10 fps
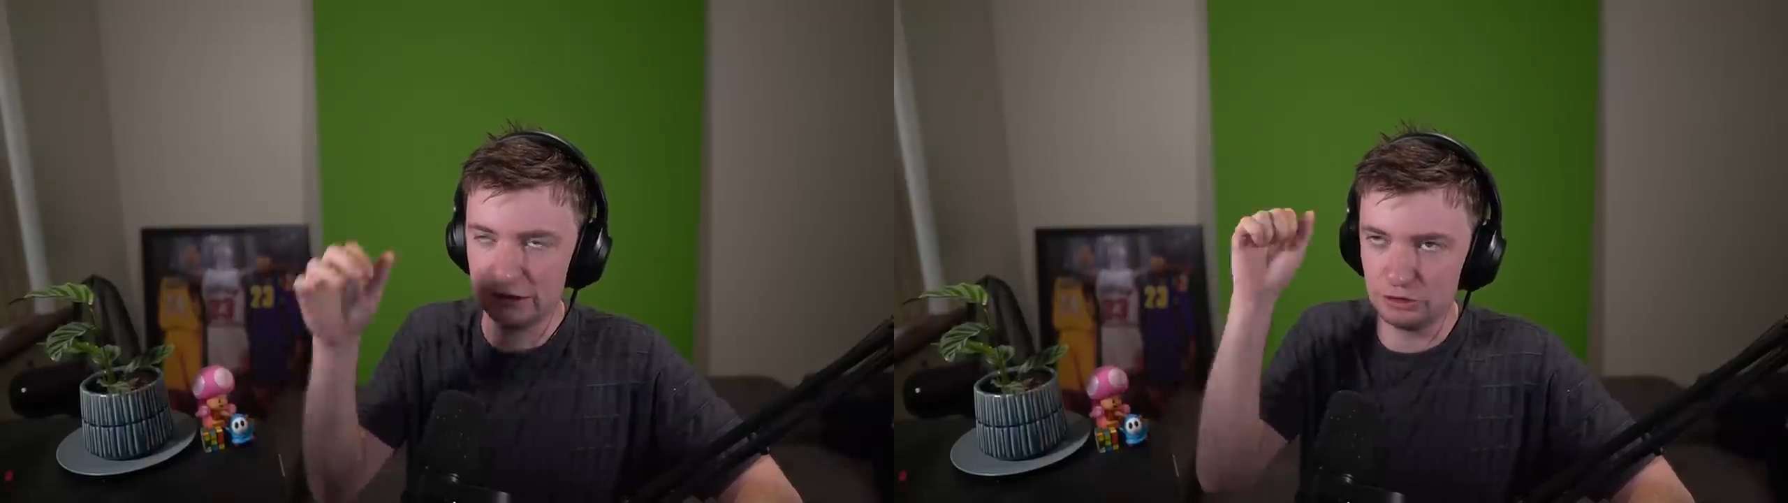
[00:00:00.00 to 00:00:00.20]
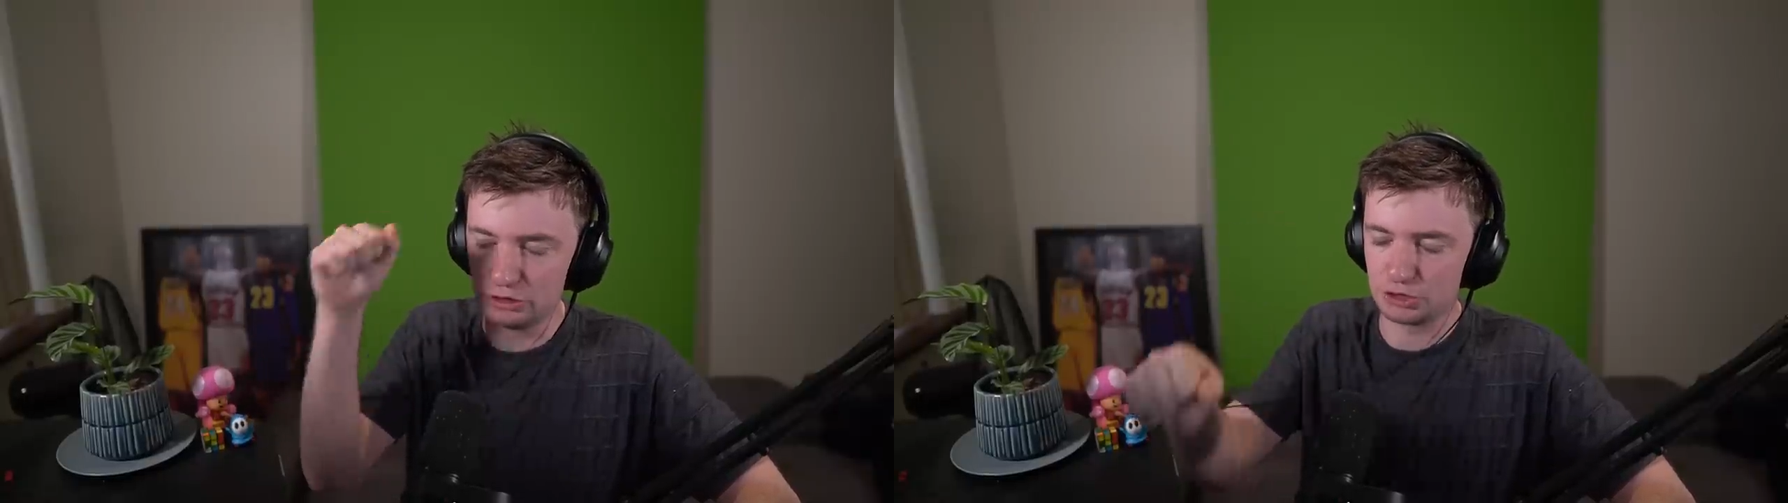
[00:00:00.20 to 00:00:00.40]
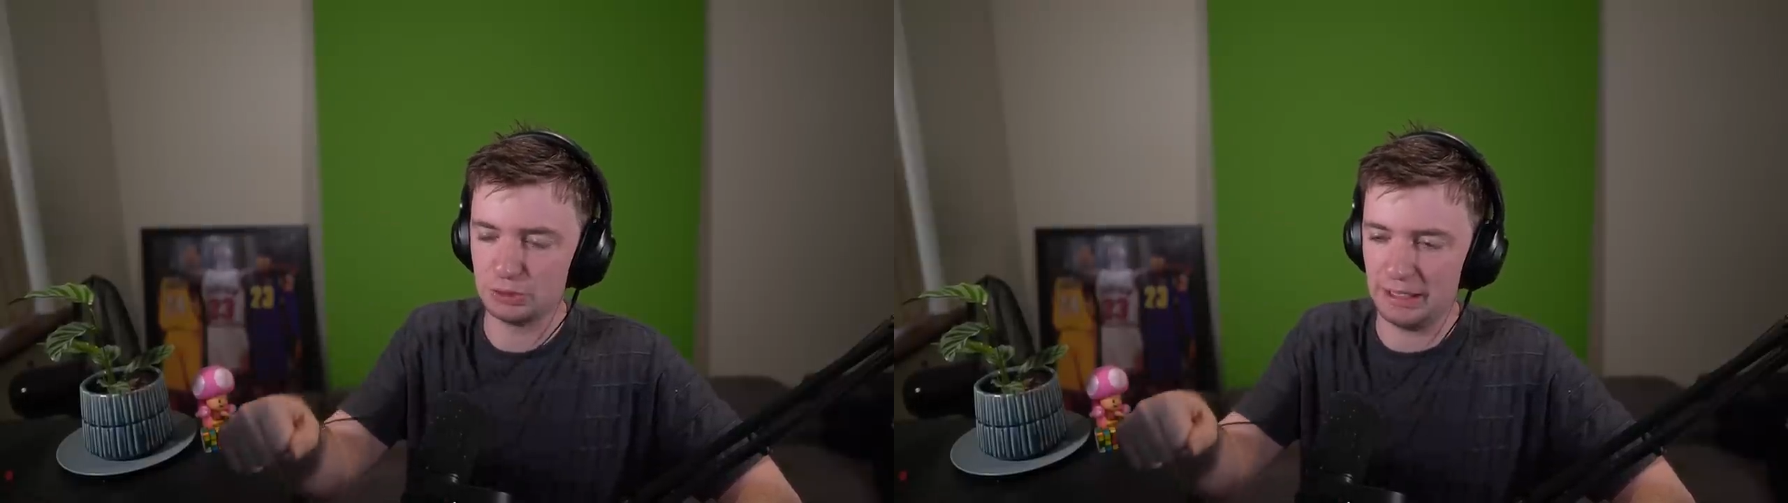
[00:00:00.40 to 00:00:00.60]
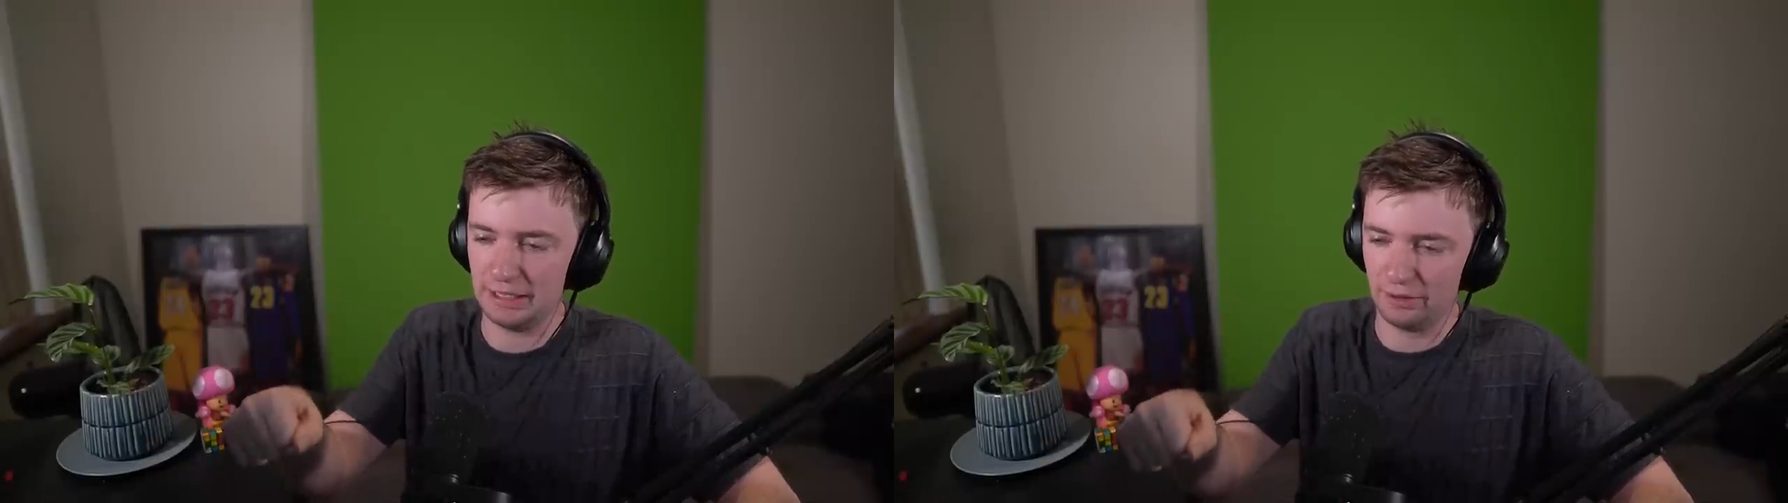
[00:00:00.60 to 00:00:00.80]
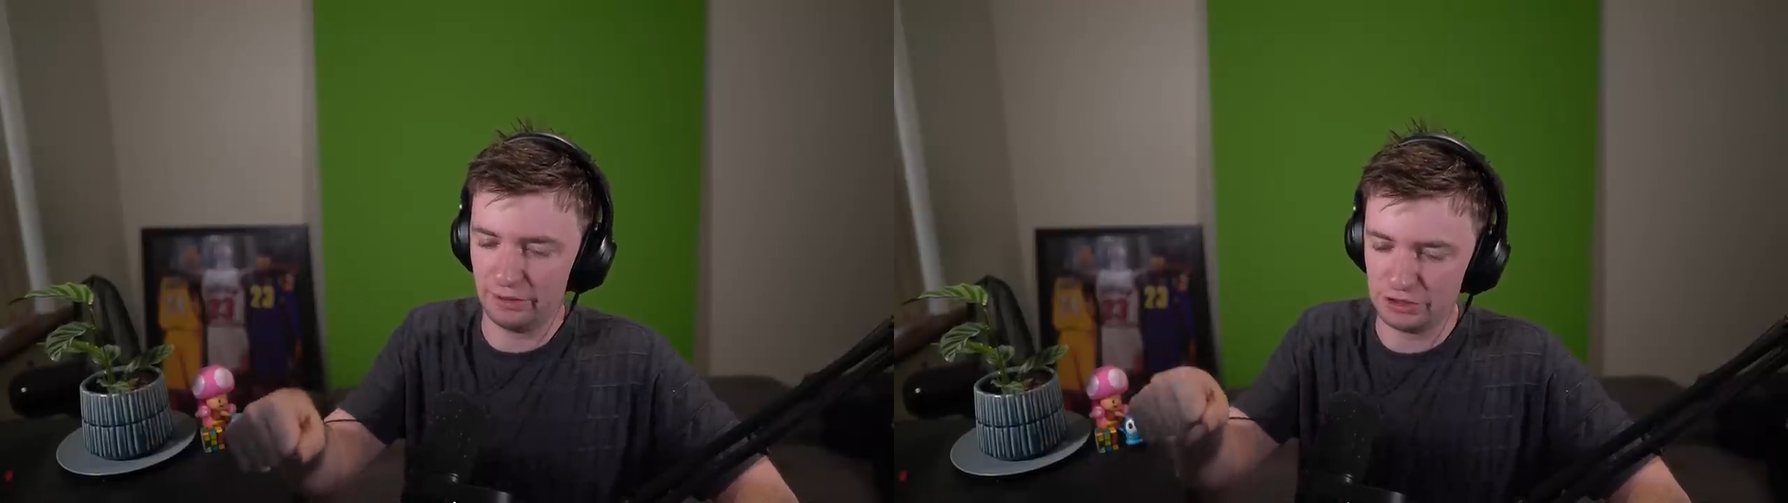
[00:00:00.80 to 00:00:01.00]
neutral
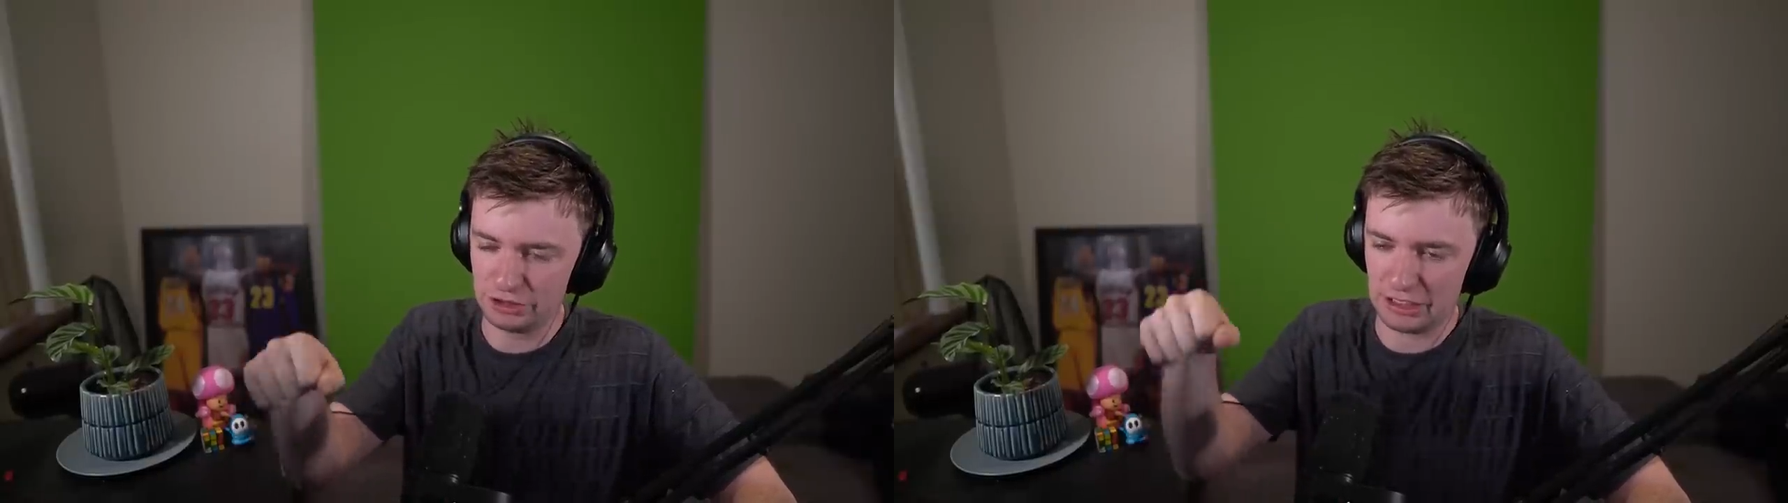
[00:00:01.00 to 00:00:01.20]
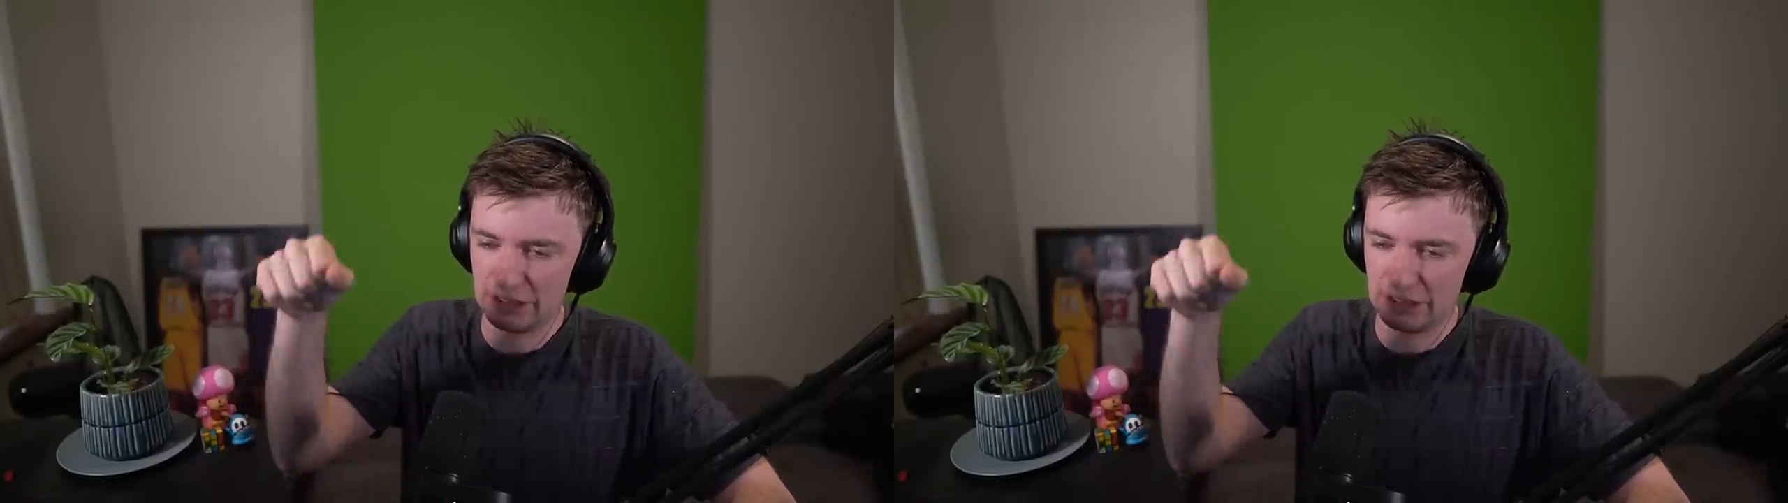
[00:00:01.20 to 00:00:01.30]
air dodge